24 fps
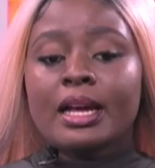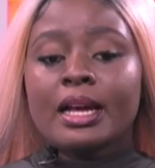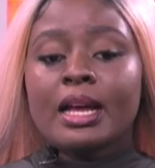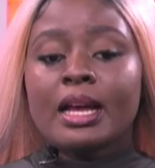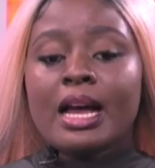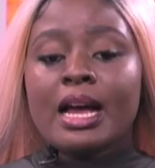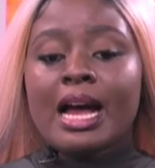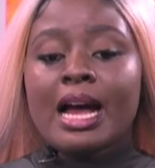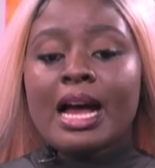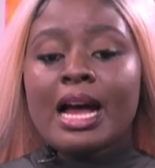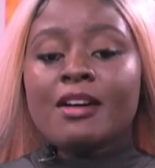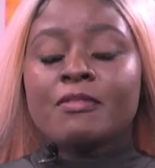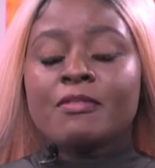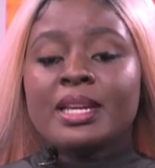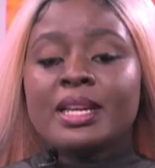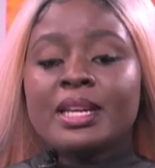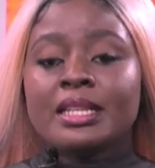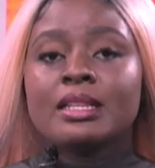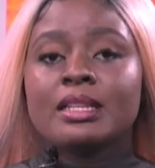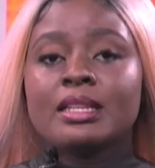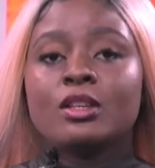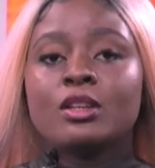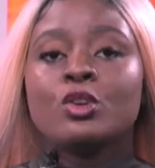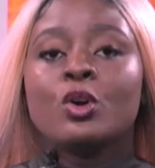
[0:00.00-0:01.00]
I've made it
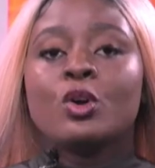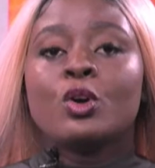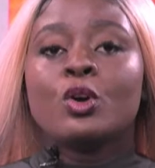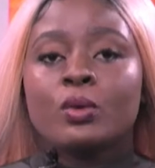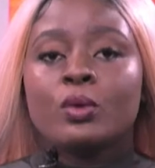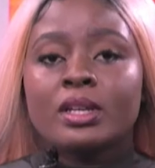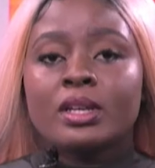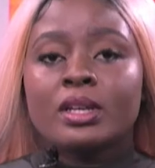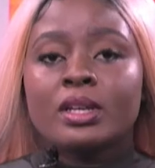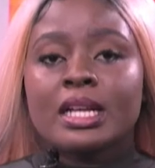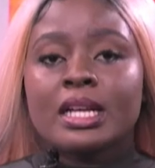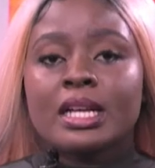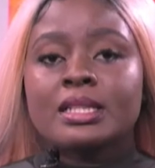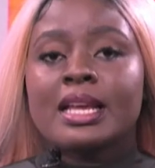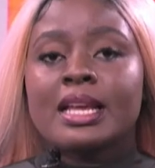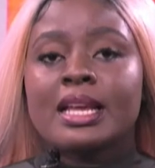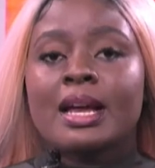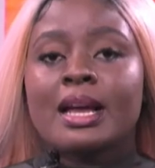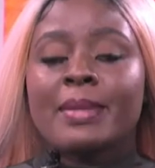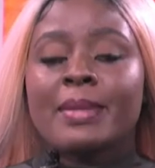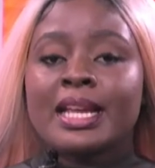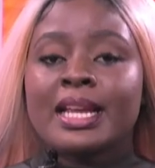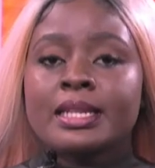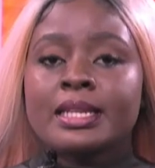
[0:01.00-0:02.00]
known that I am
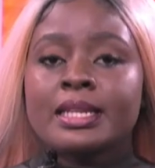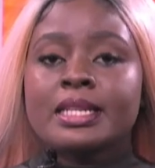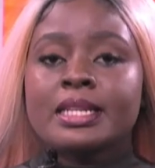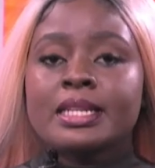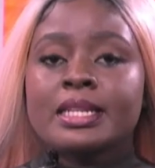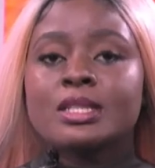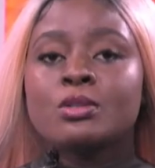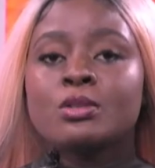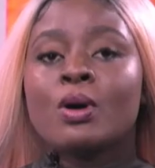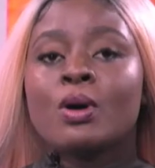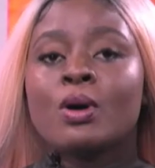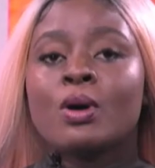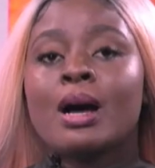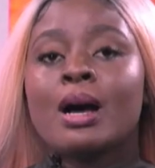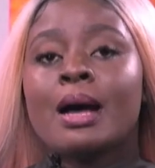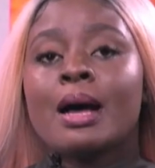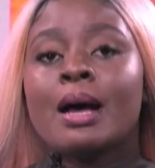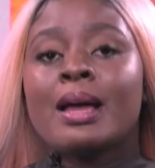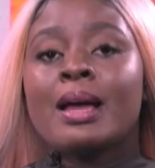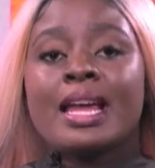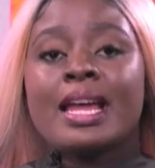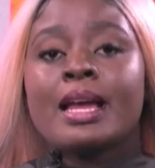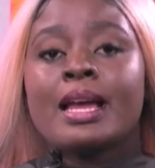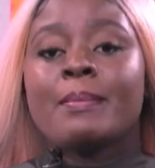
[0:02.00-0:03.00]
NDC or I
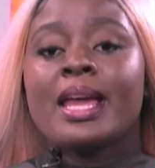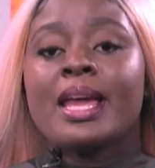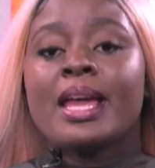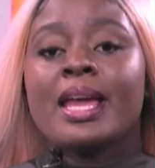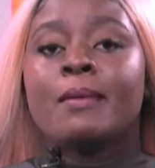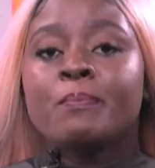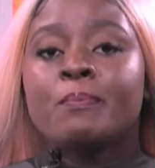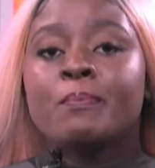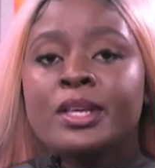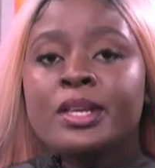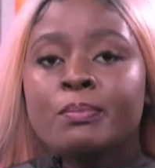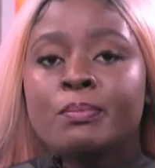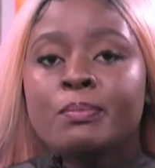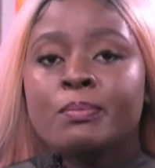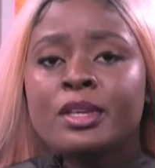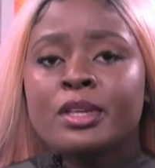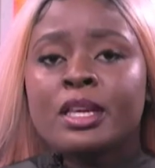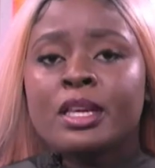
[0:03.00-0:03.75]
am MPP.